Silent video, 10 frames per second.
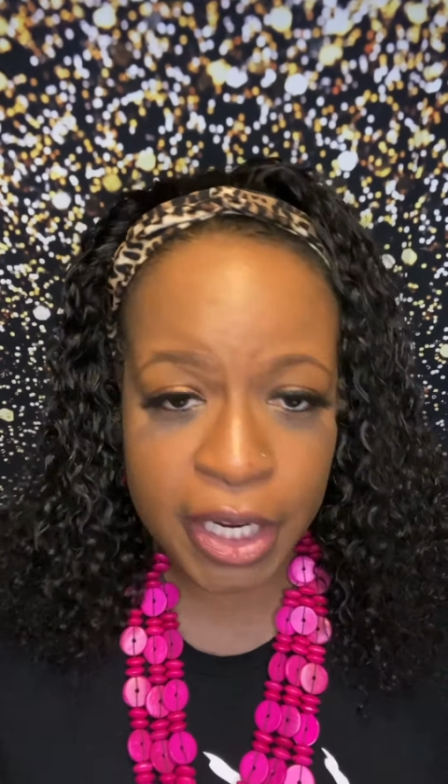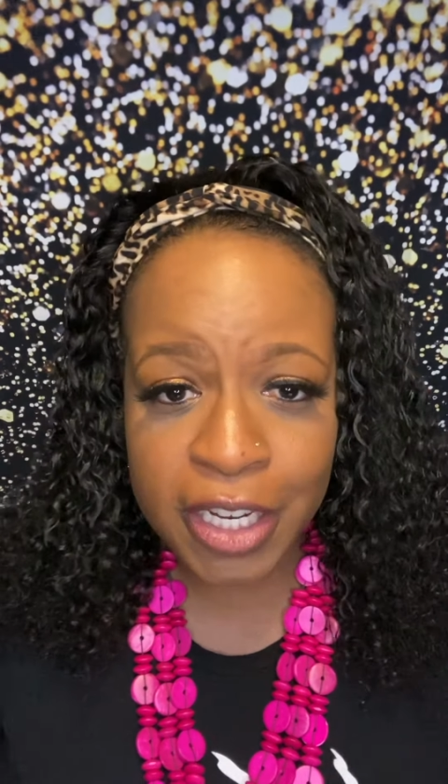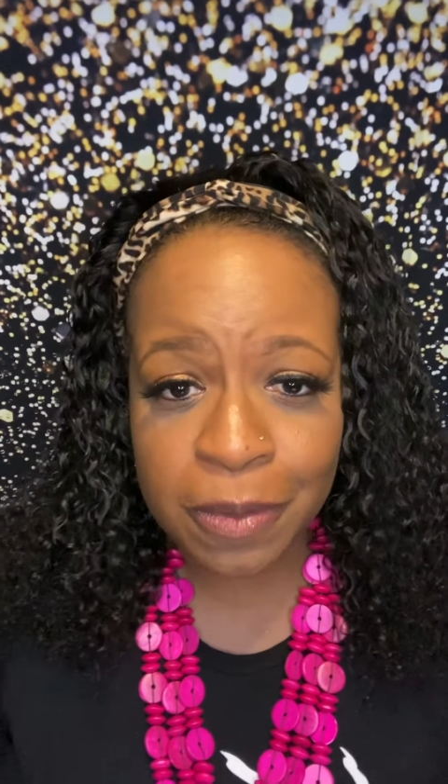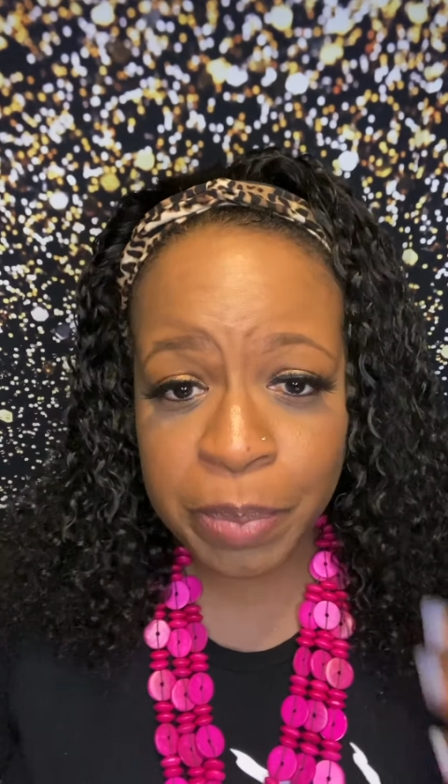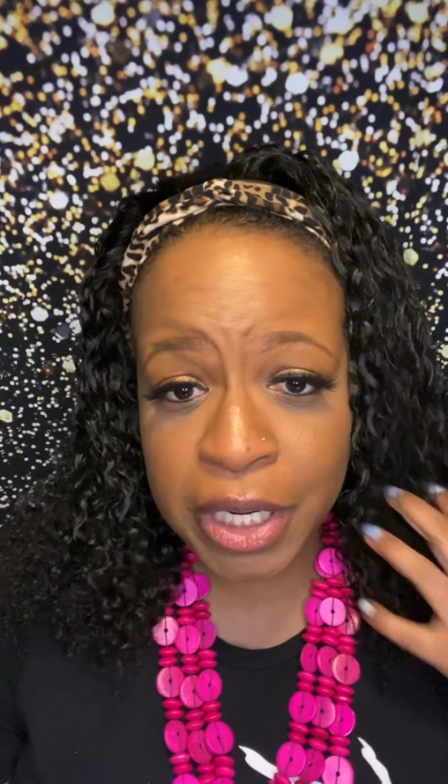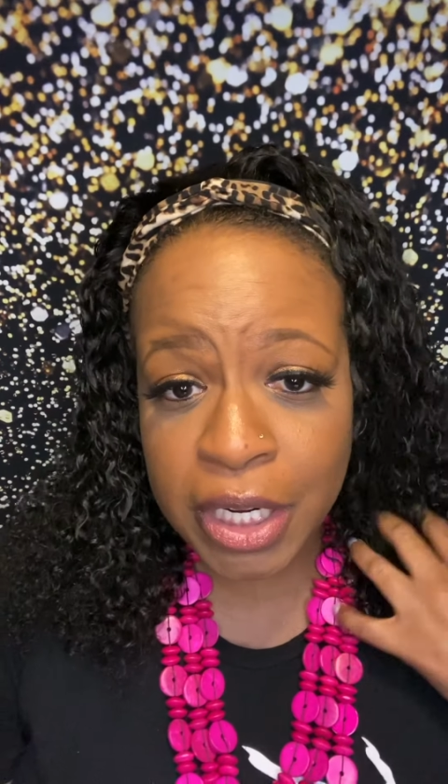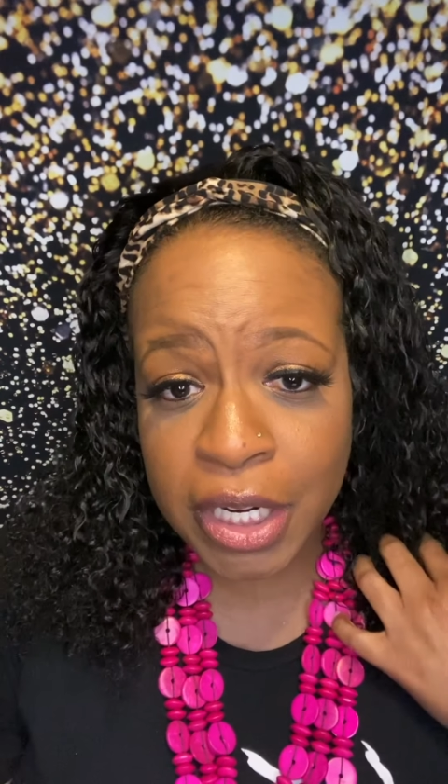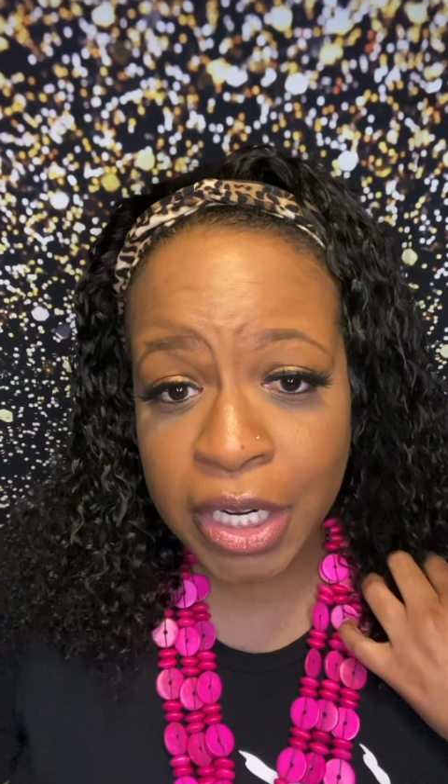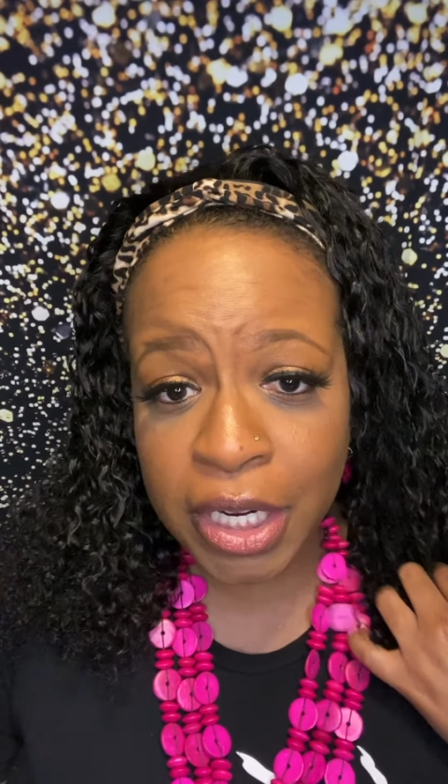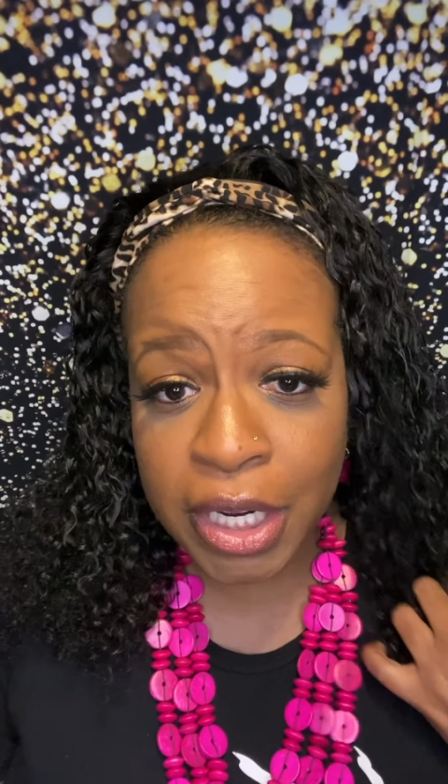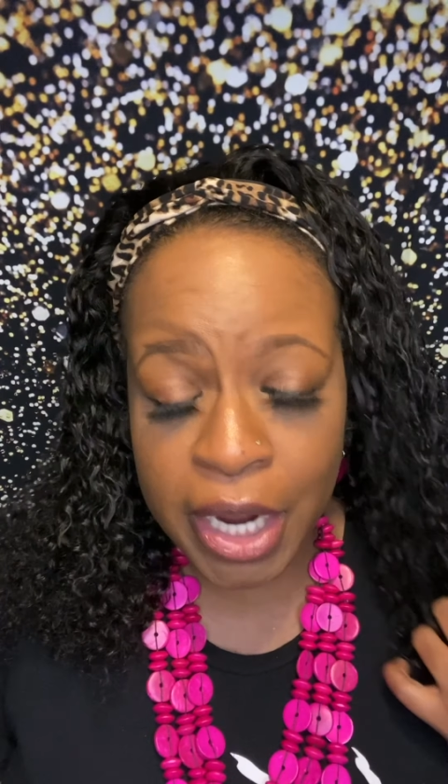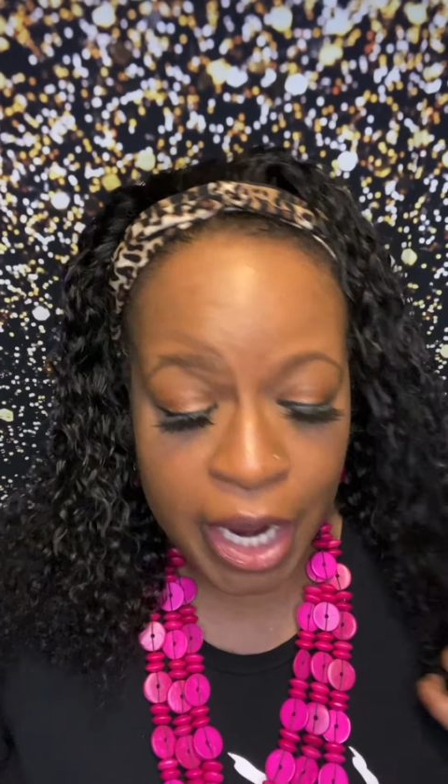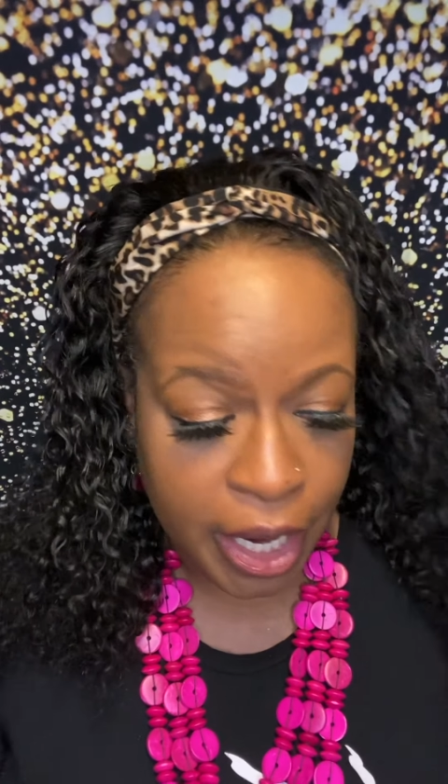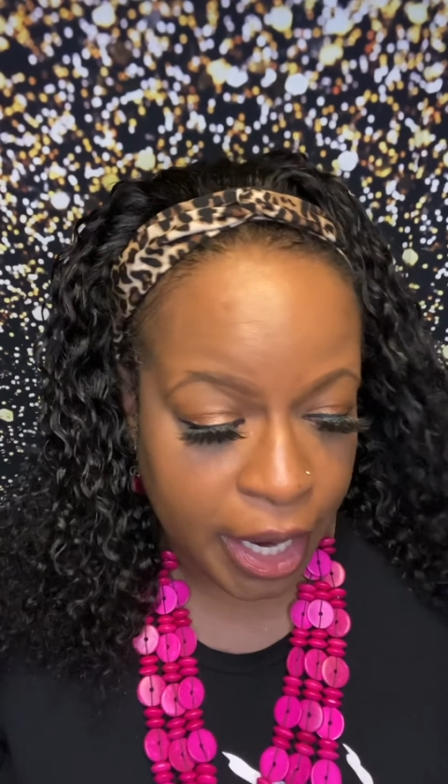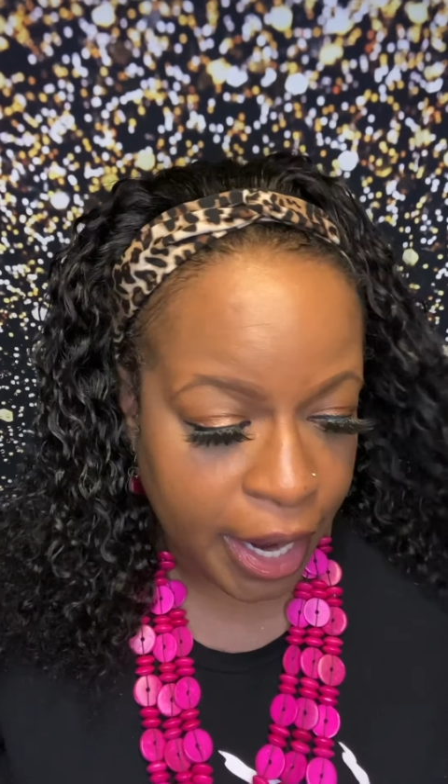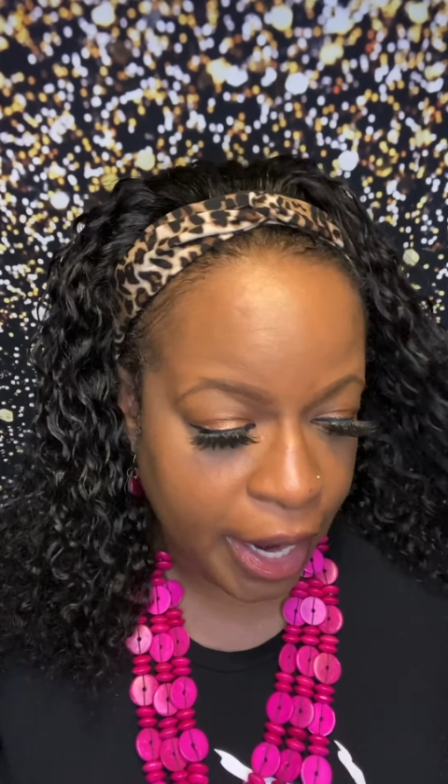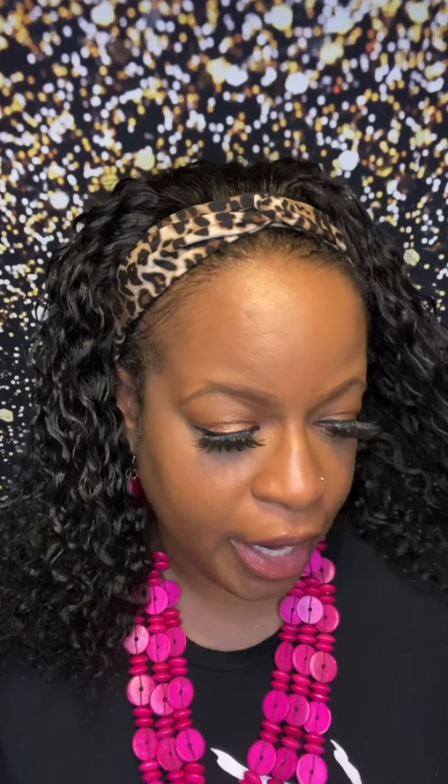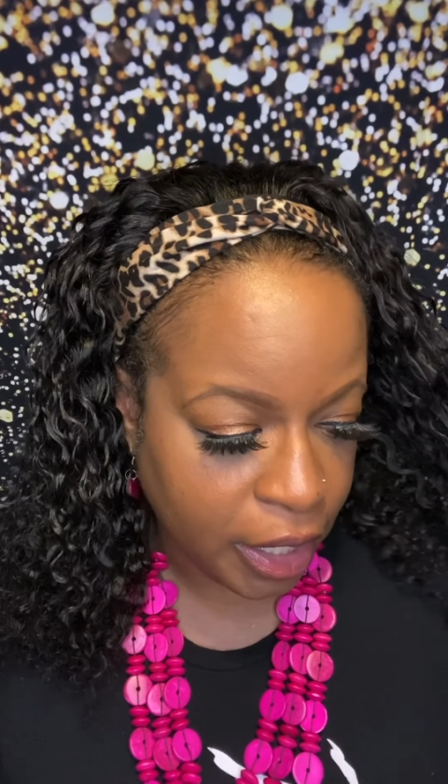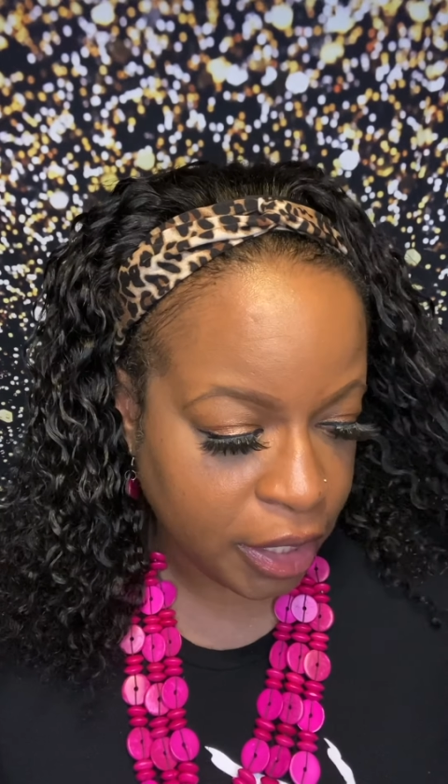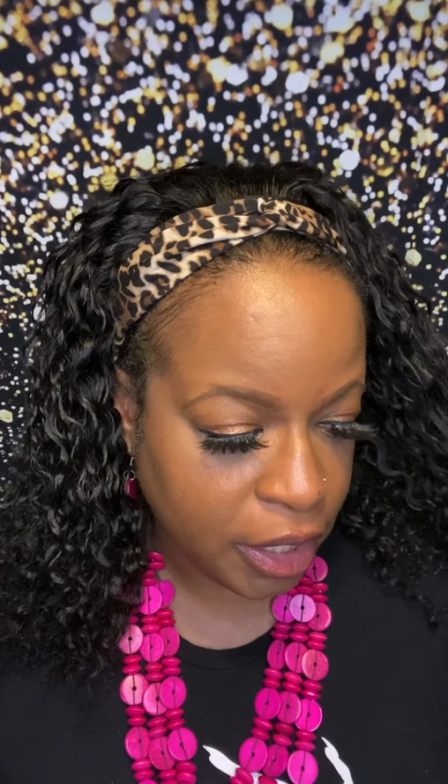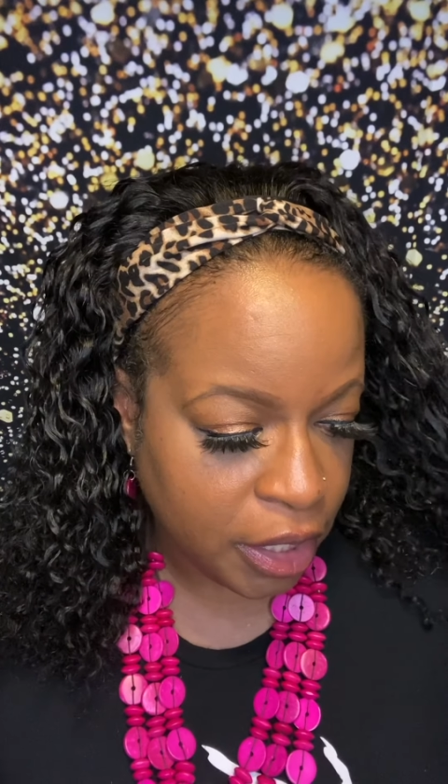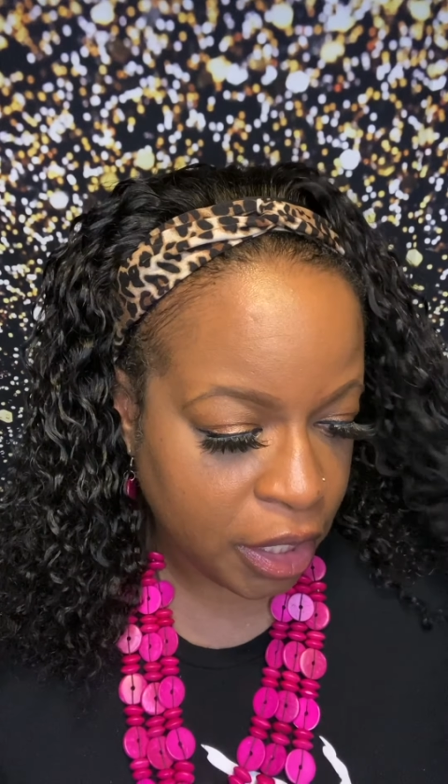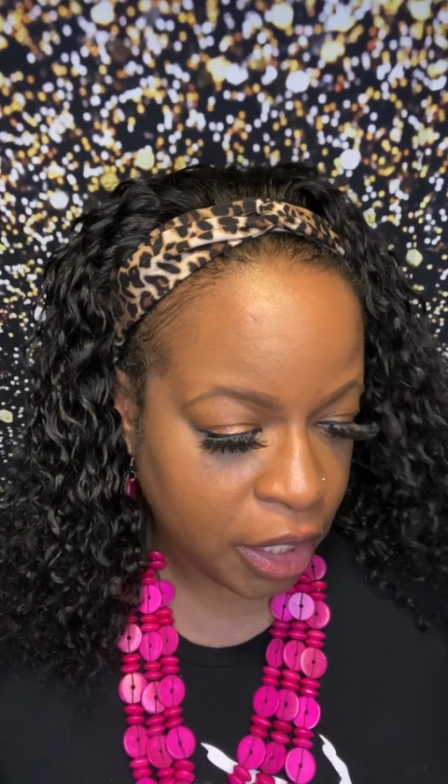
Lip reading: S-P-E-A-X.